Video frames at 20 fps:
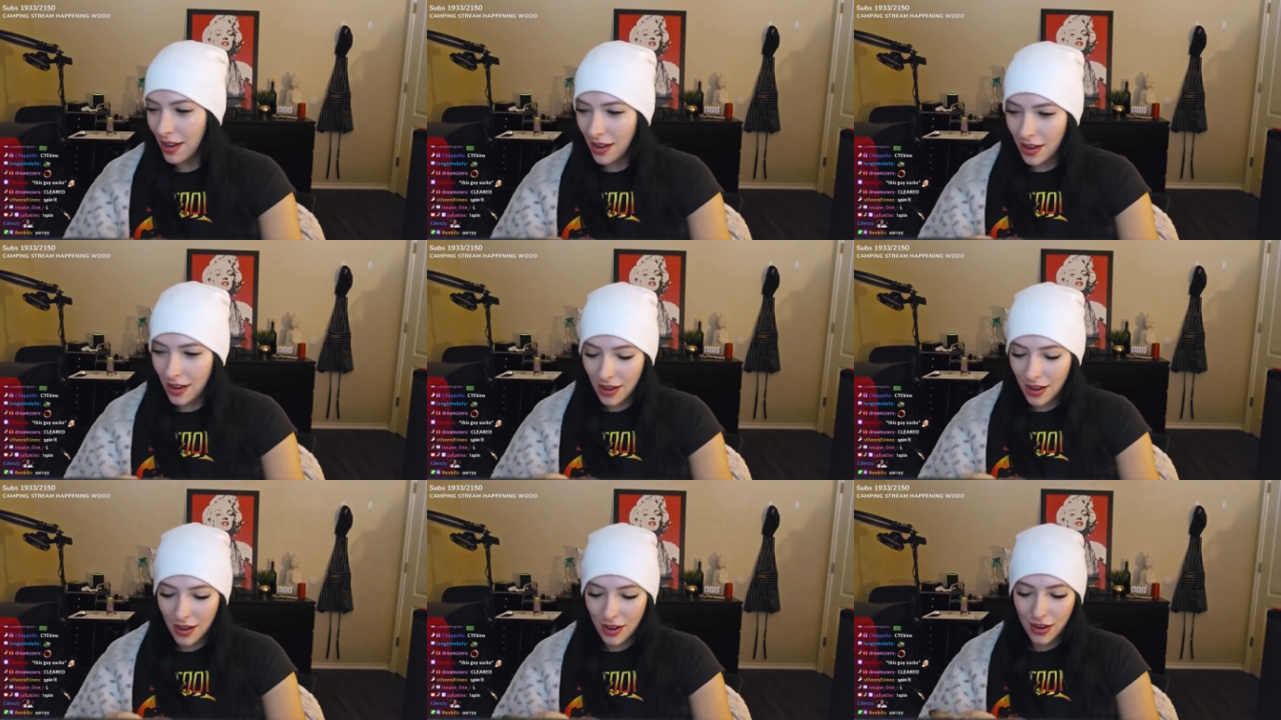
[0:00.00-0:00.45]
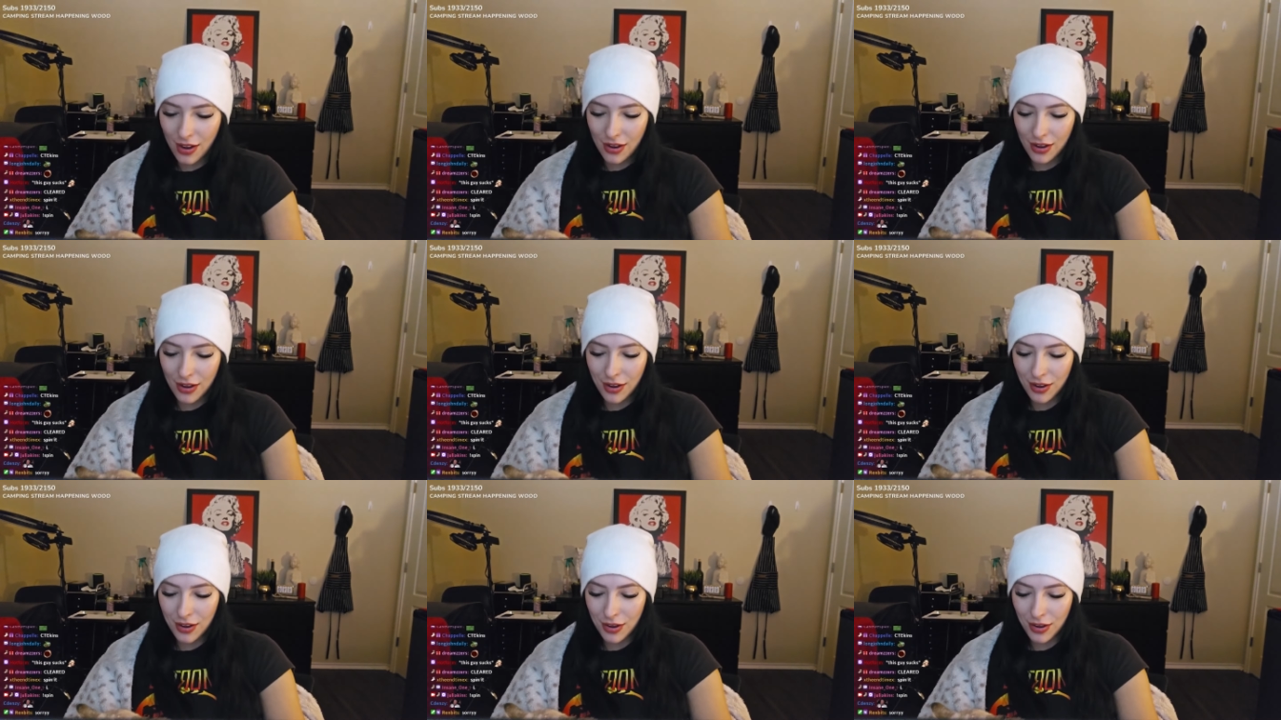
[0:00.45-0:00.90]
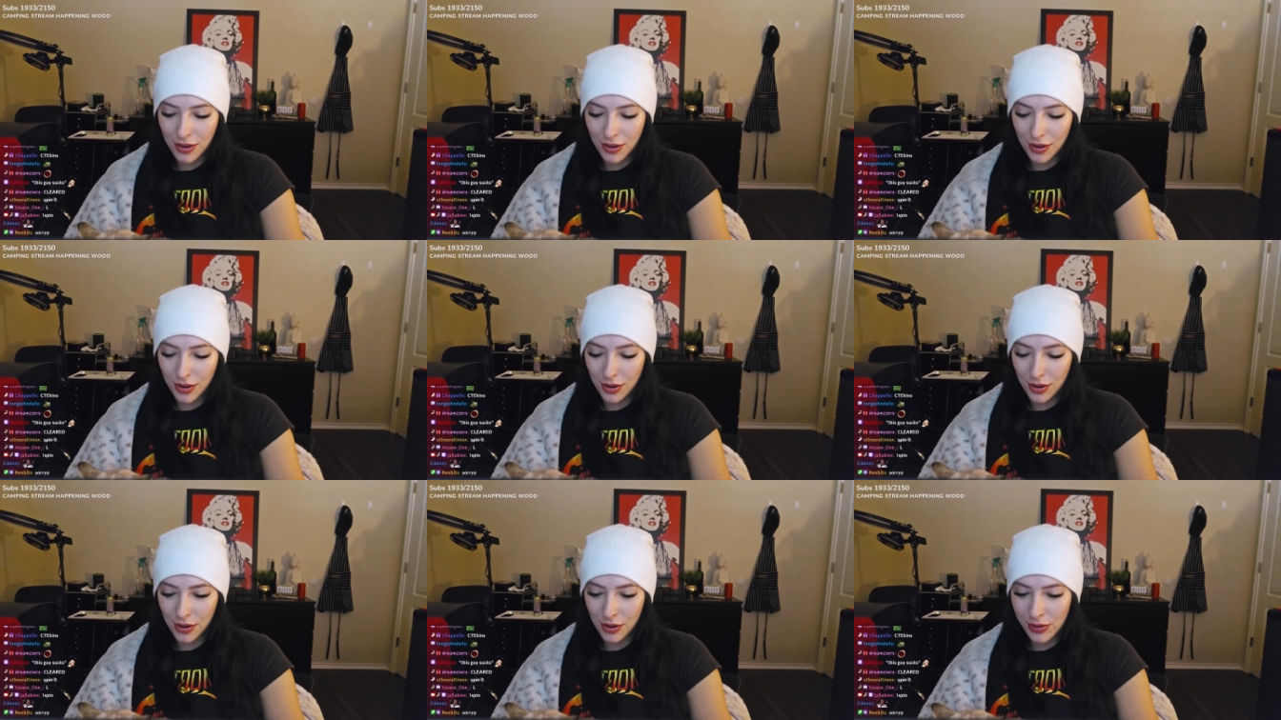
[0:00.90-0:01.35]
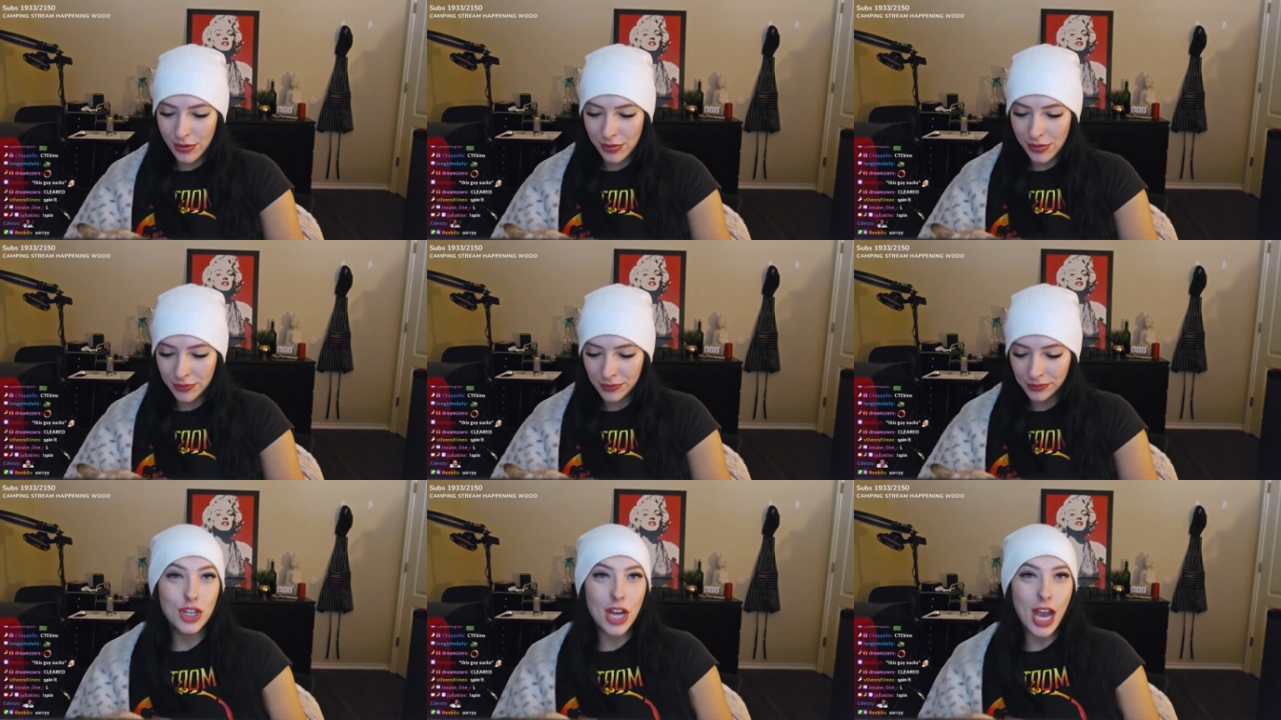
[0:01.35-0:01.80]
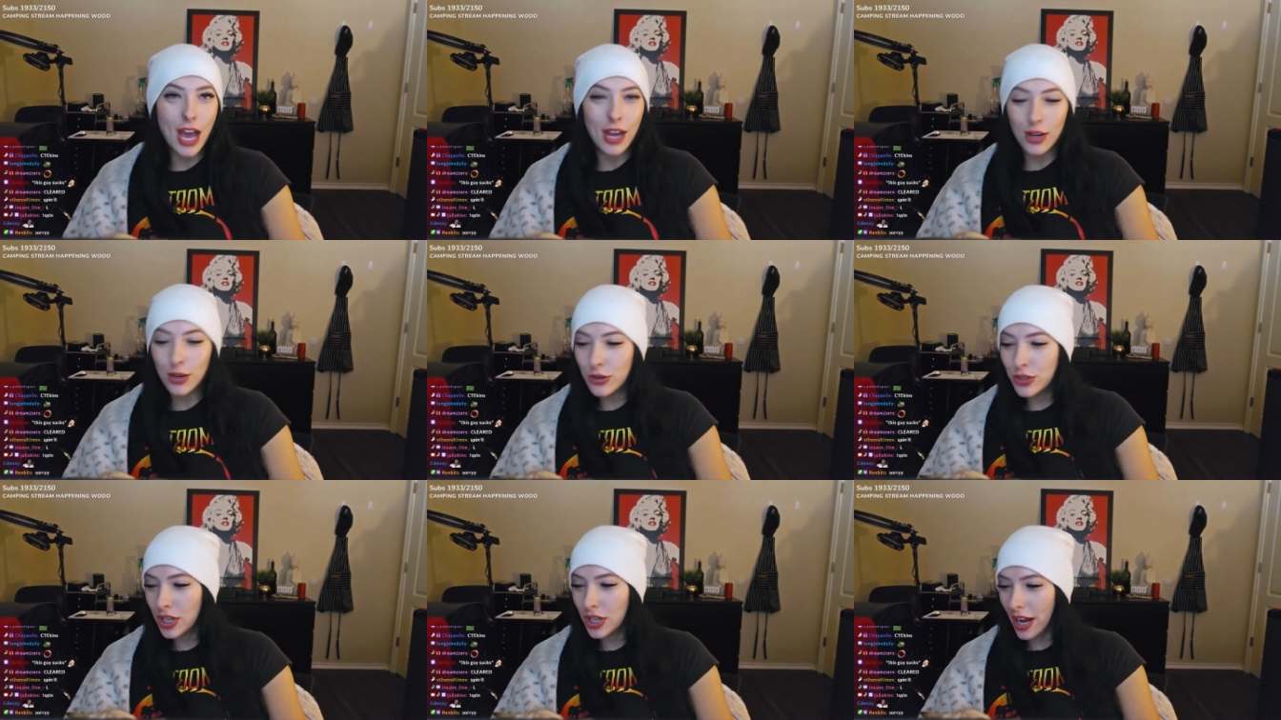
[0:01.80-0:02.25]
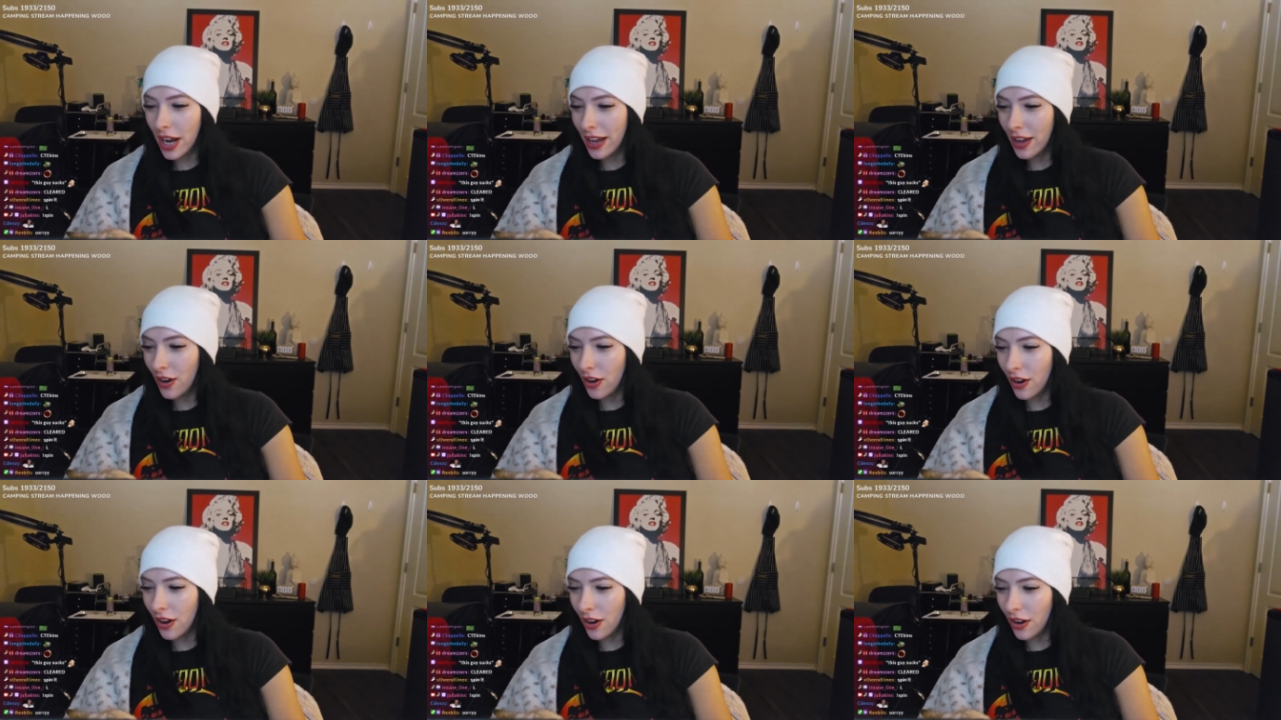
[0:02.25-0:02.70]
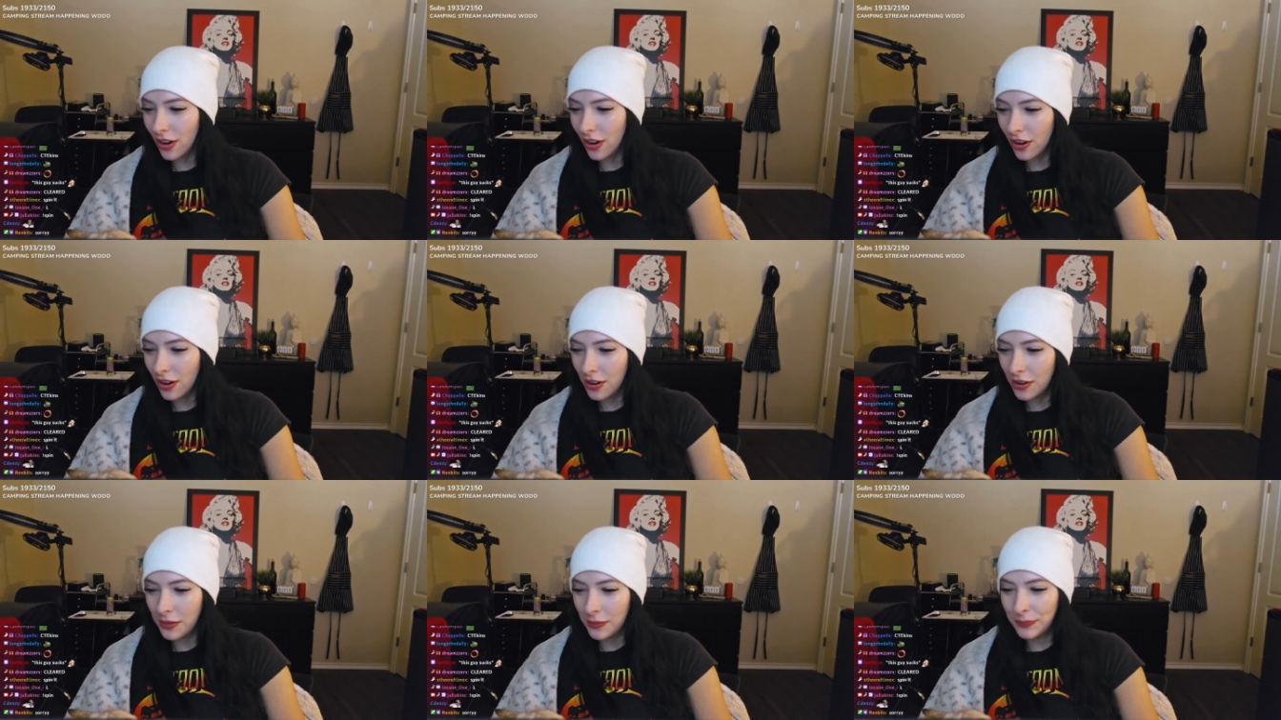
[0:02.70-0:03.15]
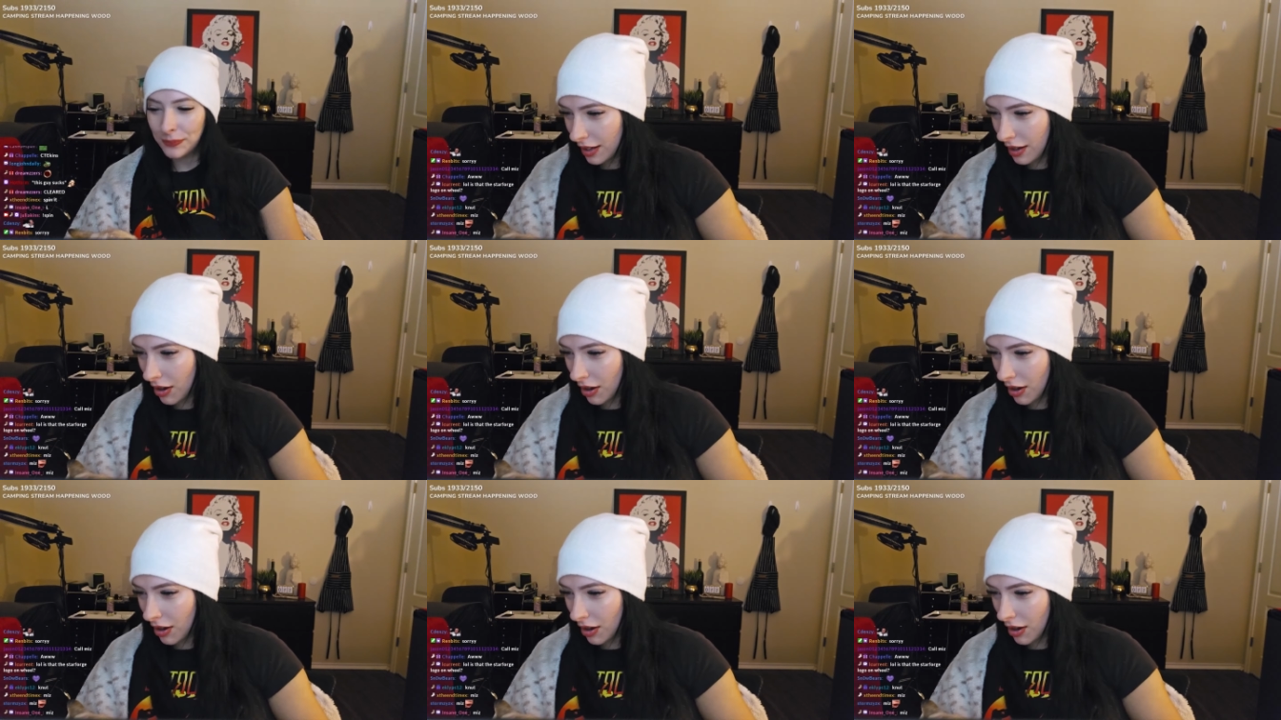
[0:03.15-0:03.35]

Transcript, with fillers: Oh. Chat, who should I call?